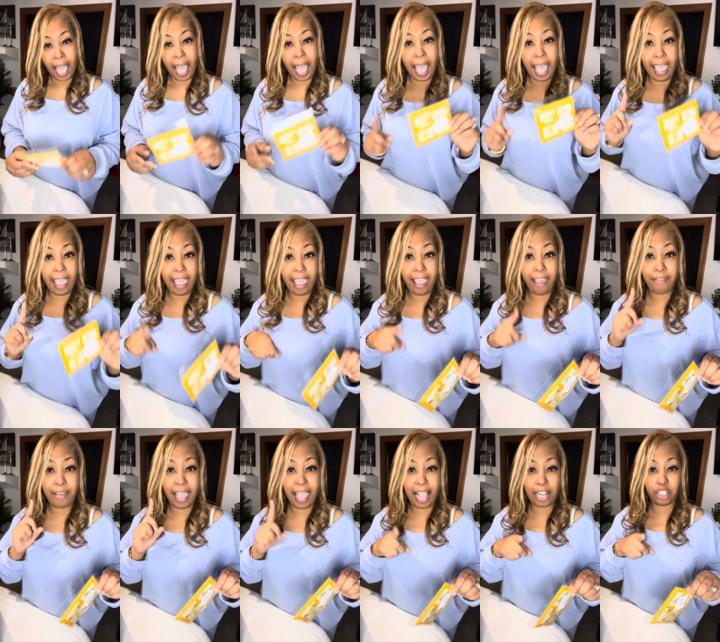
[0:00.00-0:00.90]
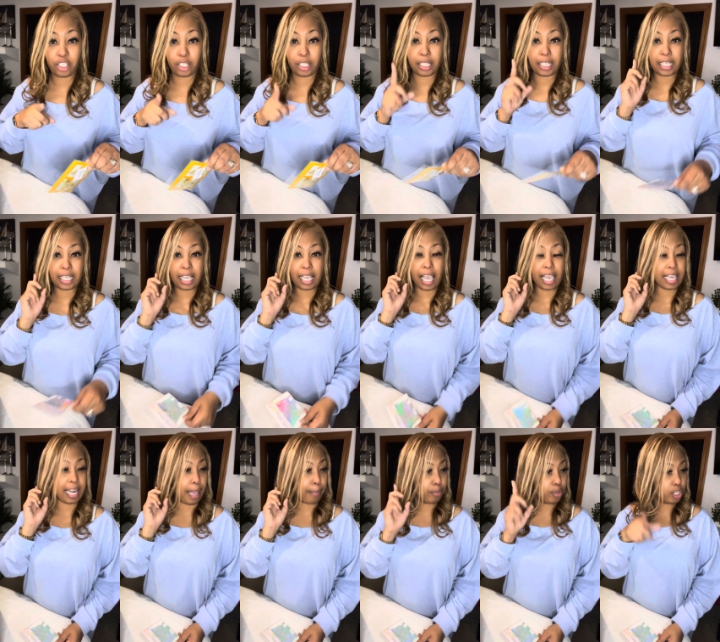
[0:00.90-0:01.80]
I have actually,
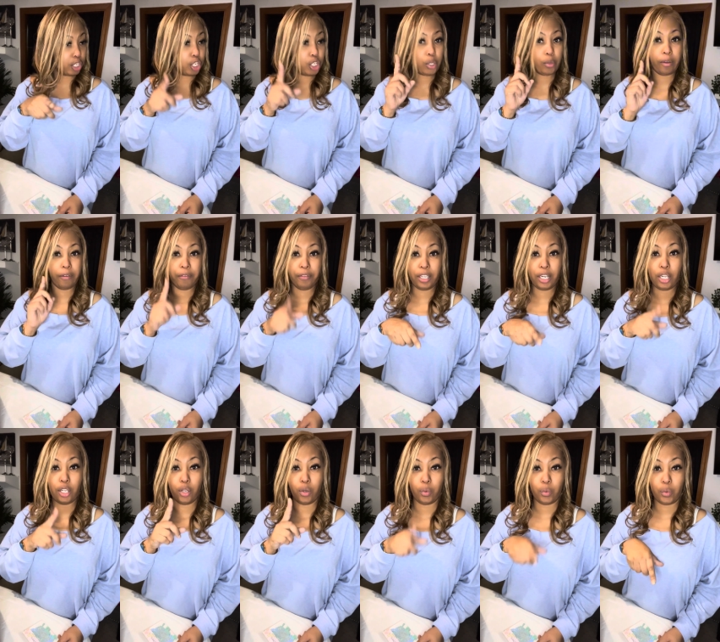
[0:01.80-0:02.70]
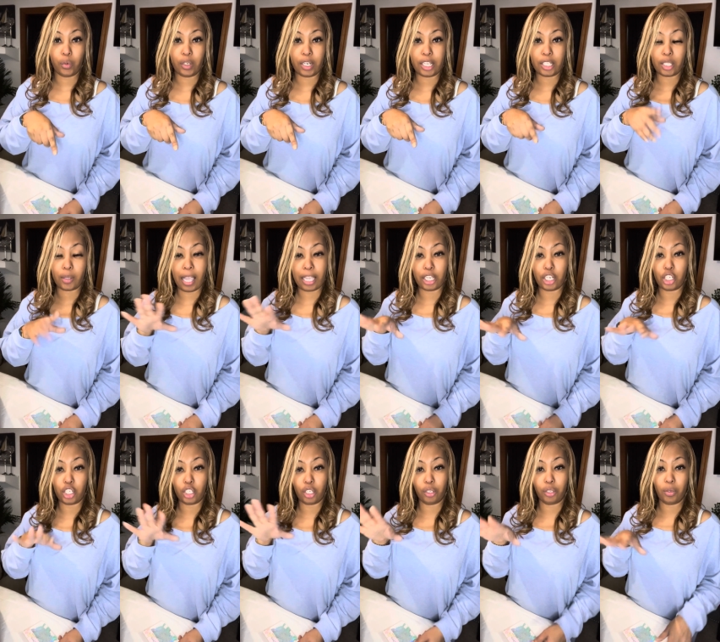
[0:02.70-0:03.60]
and I'm going to do a video on it so I can
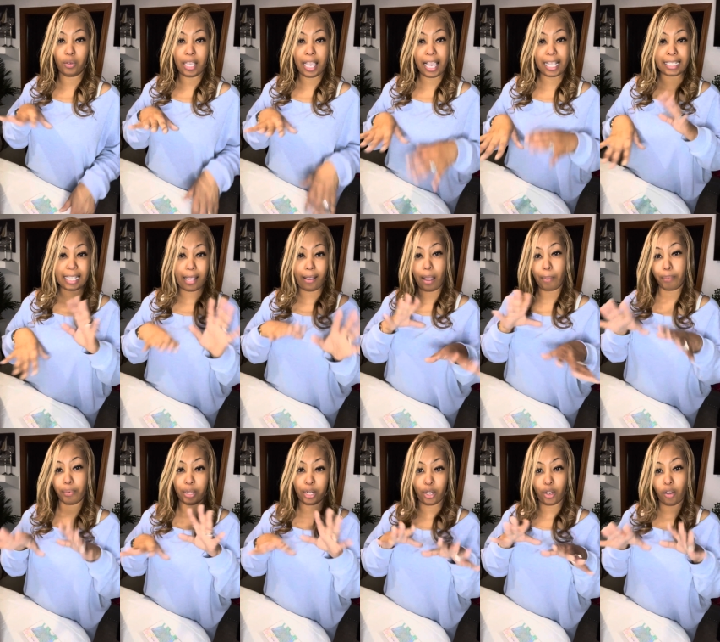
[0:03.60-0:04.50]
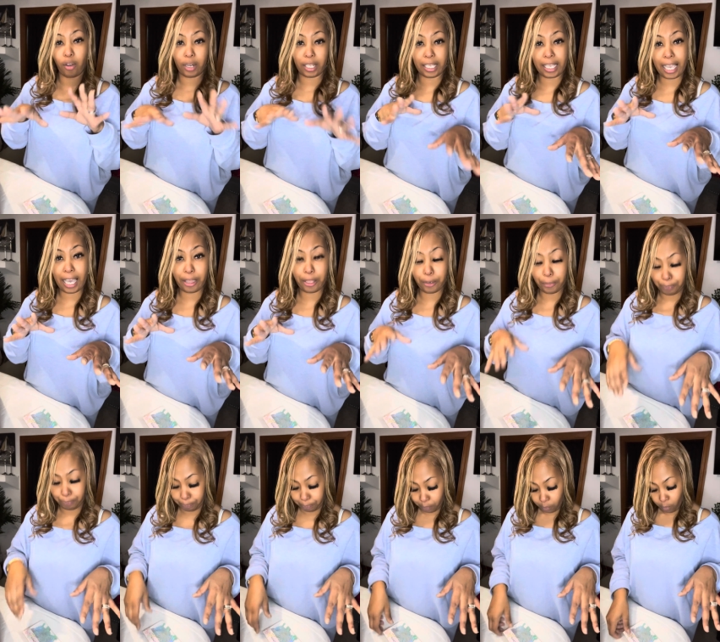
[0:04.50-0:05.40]
show you guys how I put it all together.
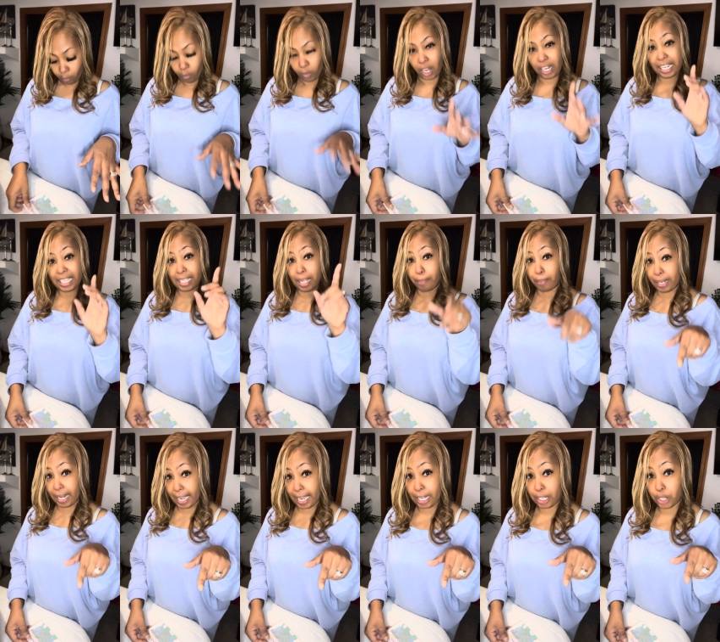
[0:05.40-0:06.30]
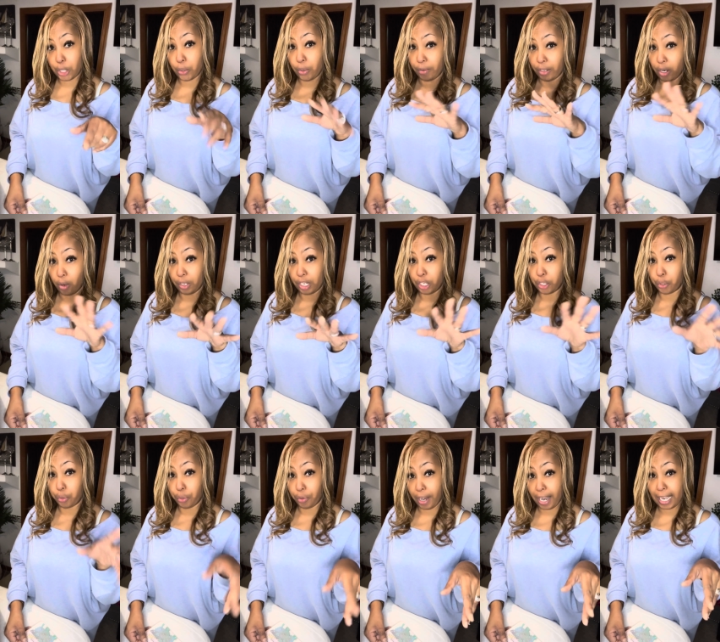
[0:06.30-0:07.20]
At least I plan to if it don't
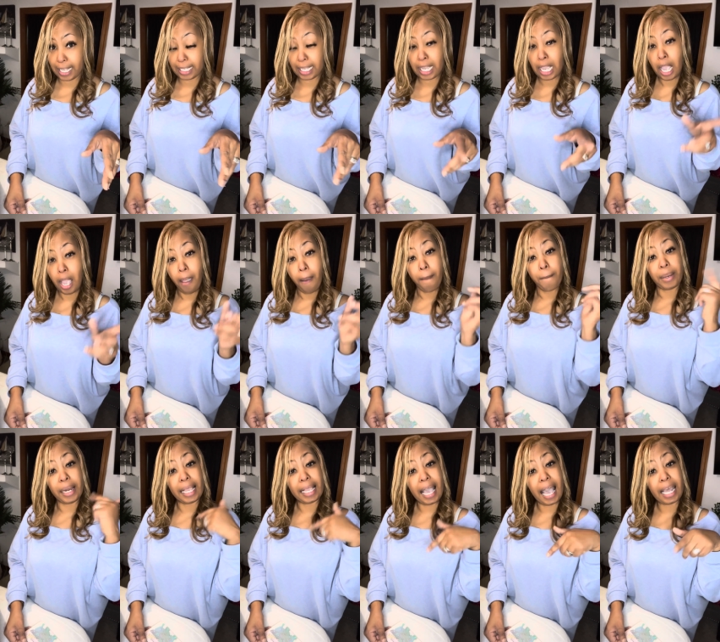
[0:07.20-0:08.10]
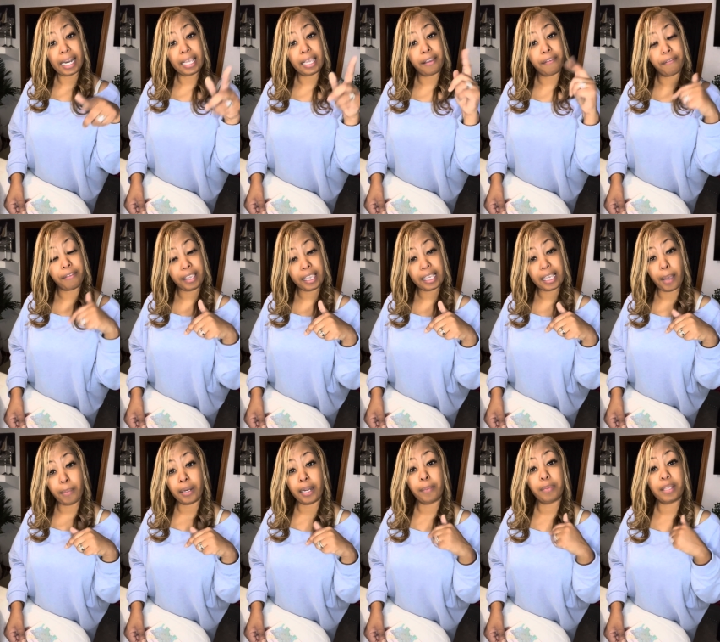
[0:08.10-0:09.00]
get you crazy. But I got an event
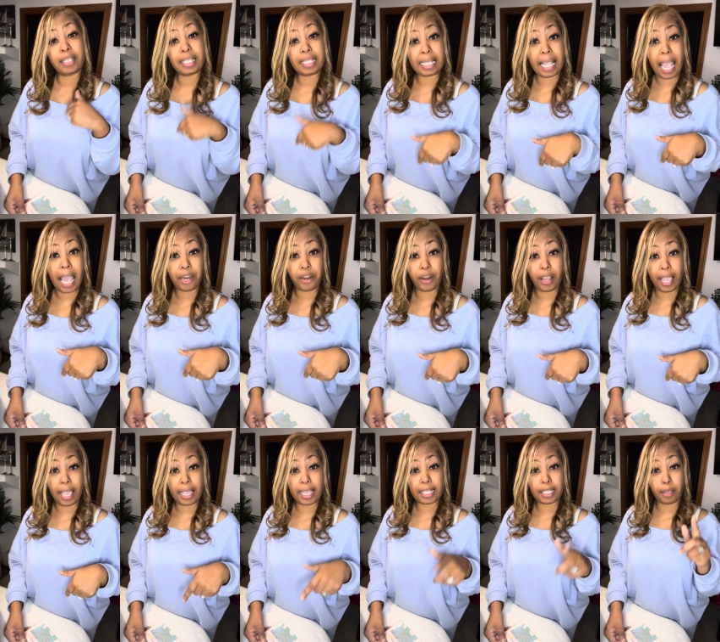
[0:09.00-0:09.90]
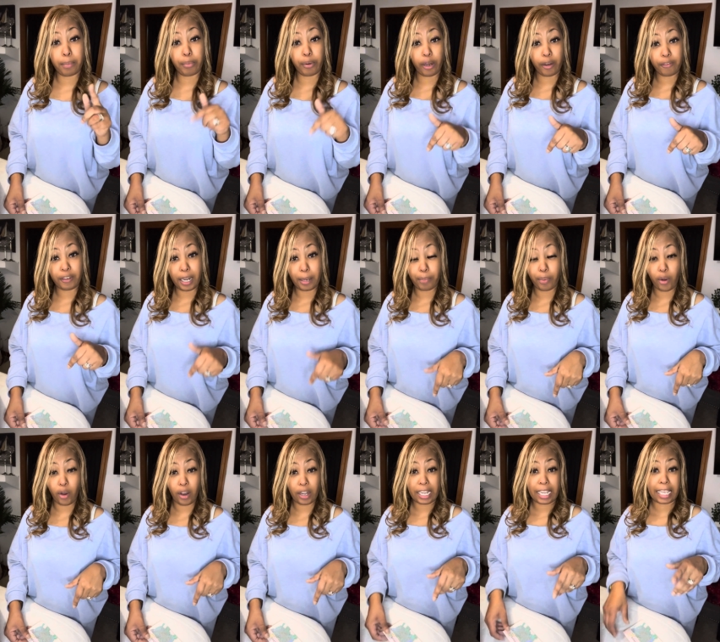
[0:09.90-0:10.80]
coming up this Saturday. It's a birthday
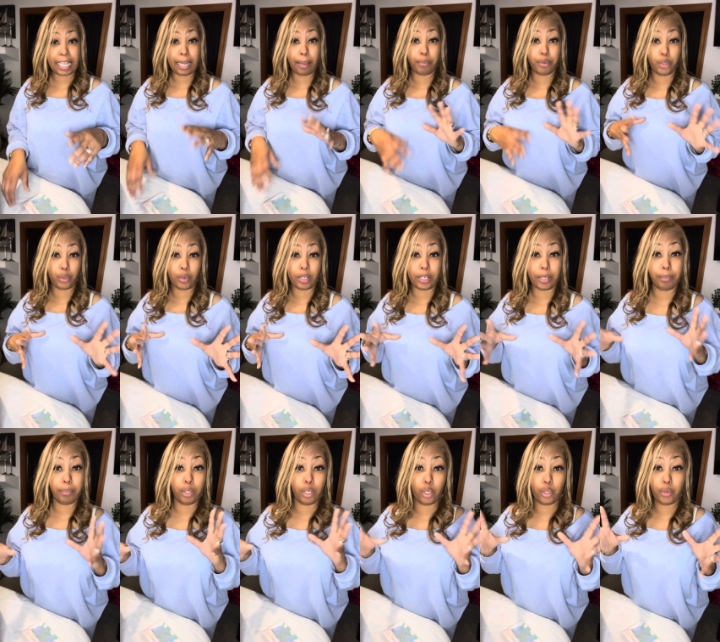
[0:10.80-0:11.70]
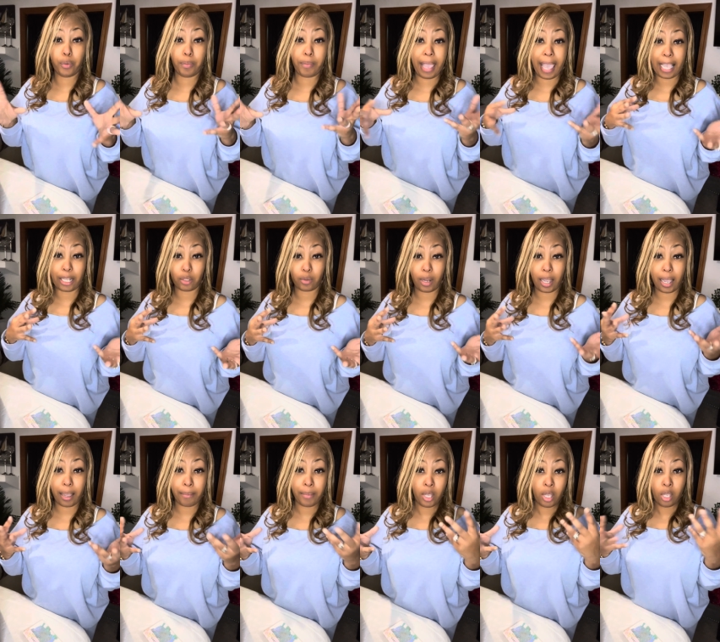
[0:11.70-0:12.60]
party and I'm doing a balloon
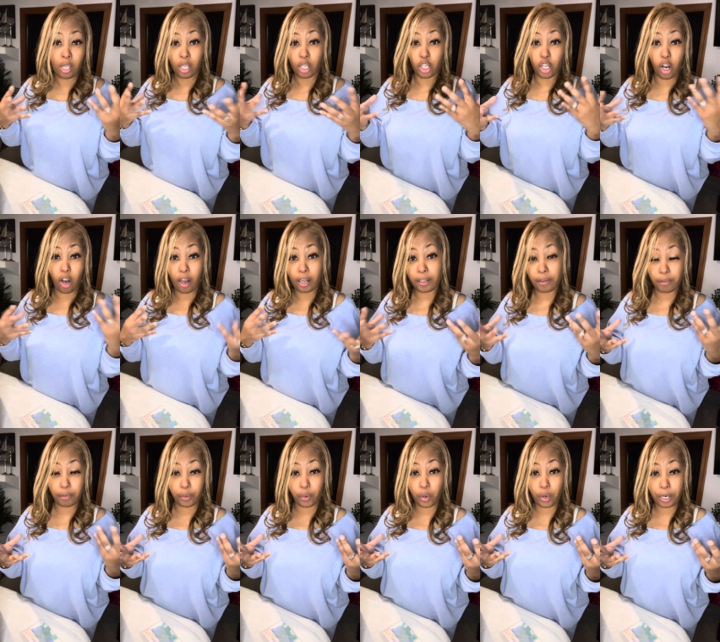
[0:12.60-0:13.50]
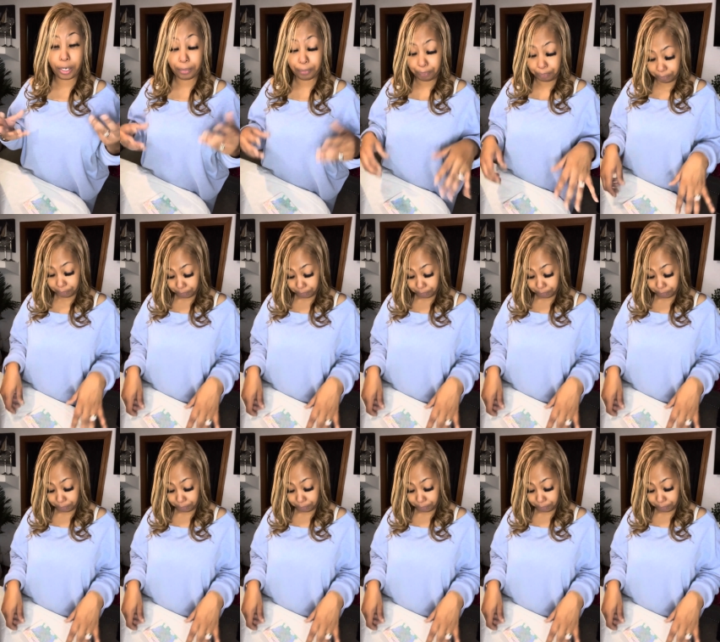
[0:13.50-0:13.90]
backdrop garland for it.